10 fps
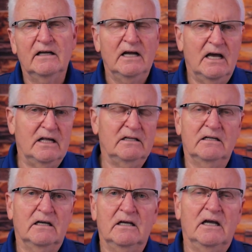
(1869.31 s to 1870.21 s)
And
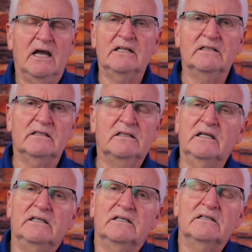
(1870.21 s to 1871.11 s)
they
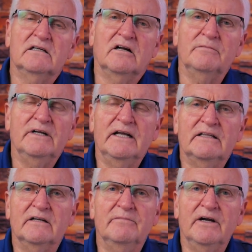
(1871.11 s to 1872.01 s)
didn't culminate
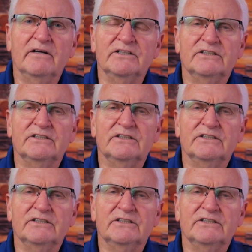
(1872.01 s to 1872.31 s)
their marriage.